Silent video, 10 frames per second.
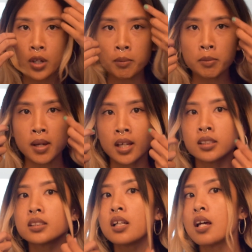Grab your
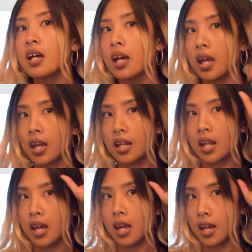bangs, and
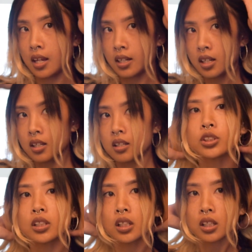then
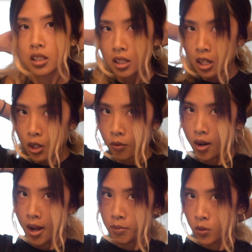you're gonna
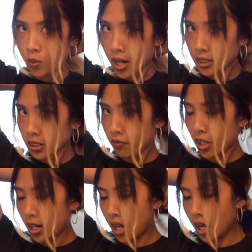grab the rest of
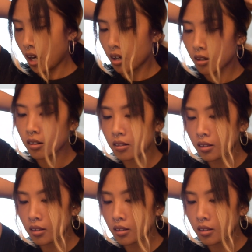your hair,